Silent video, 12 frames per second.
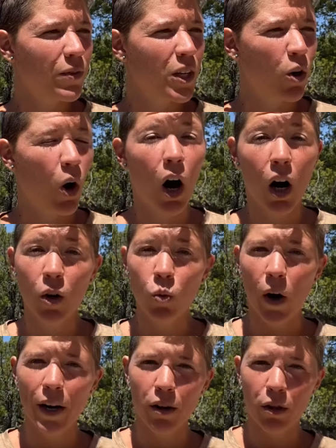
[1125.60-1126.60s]
know,
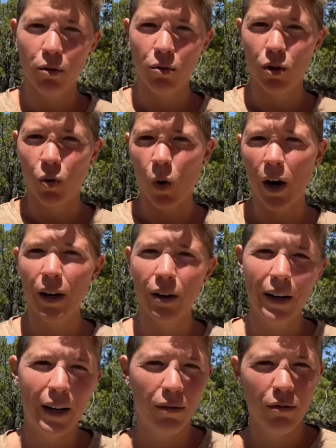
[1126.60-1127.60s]
hardwire through their
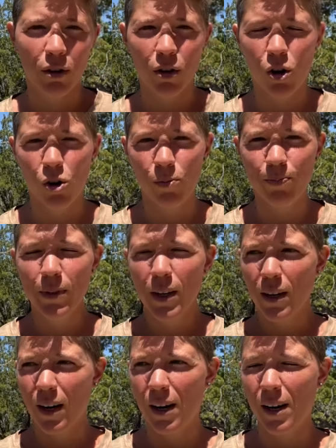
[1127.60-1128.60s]
wiring of their home,
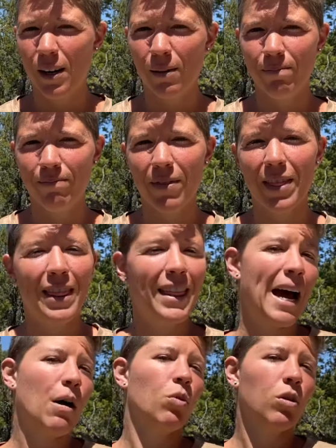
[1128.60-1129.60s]

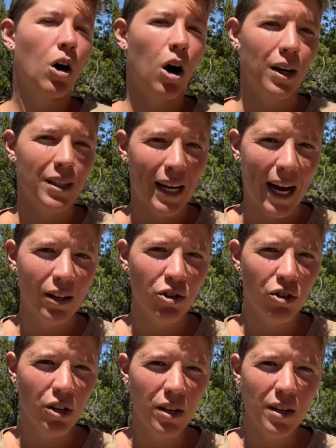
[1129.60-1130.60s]
that will cost
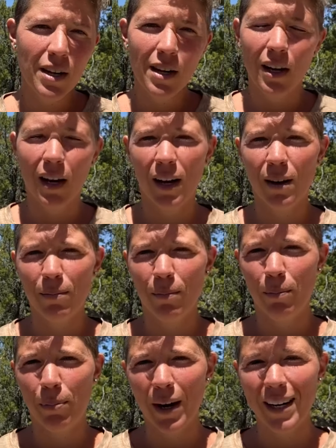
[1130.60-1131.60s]
extra,
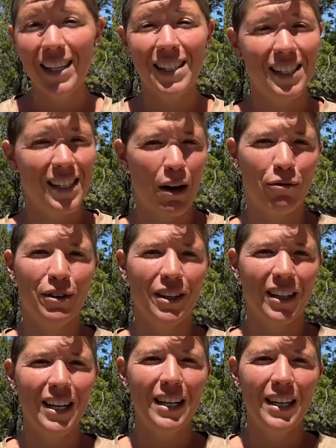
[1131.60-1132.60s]
but it's
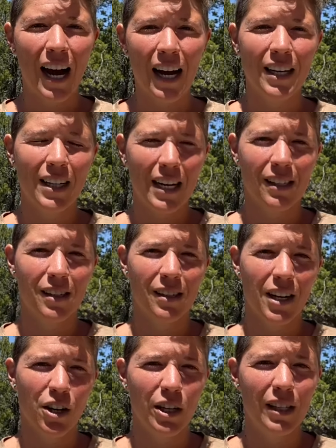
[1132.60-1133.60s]
definitely not a
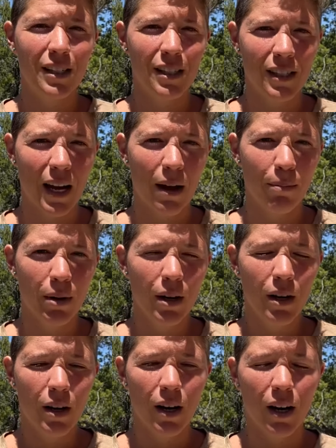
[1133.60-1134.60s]
necessary step
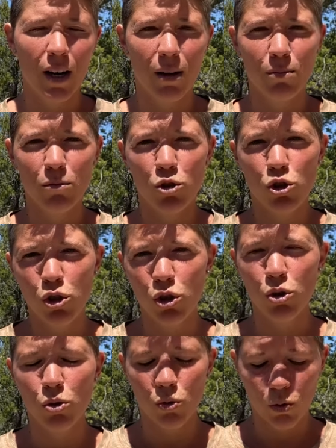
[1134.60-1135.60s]

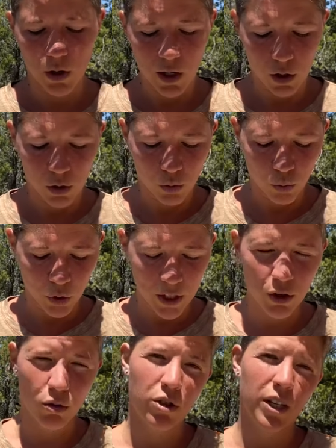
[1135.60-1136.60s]
to
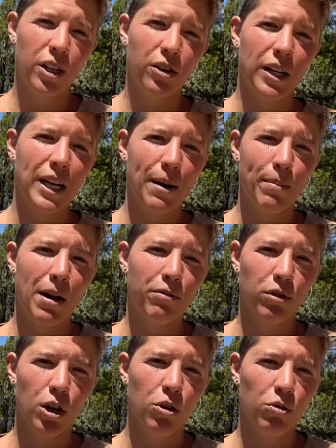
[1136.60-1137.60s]
reducing your
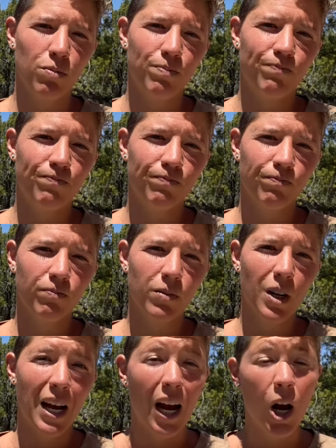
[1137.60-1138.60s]
EMF load.
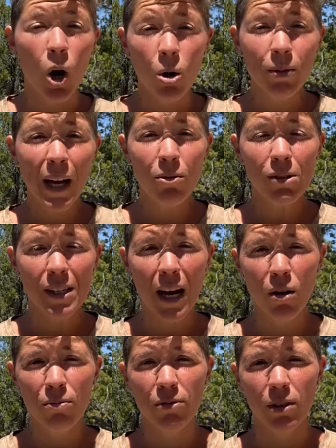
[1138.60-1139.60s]
I hope that was
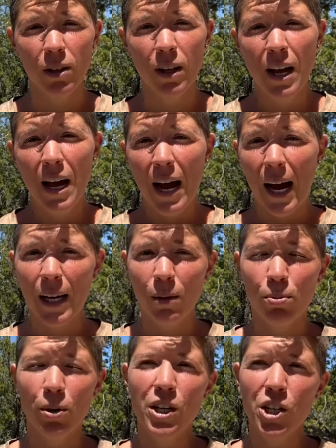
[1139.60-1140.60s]
helpful. I
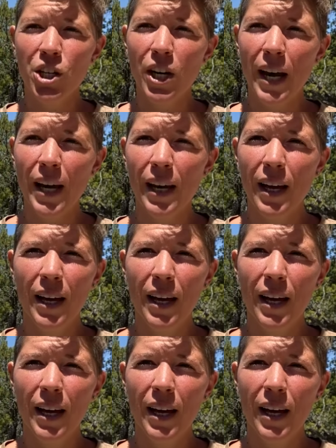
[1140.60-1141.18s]
appreciate